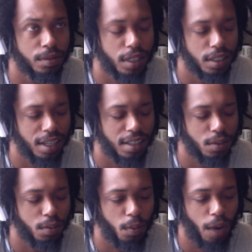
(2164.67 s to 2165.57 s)
because that's
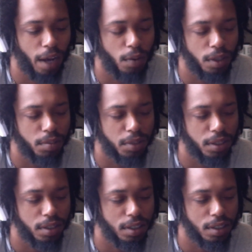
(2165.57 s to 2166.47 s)
a whack way to put
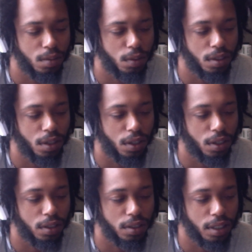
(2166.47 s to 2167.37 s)
it because it's
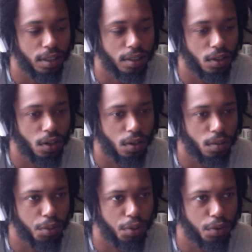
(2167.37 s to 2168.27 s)
all it's like it's all
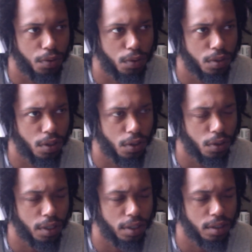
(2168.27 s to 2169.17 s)
beautiful it's all
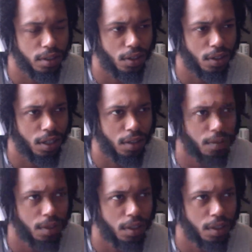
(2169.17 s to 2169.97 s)
great it's all love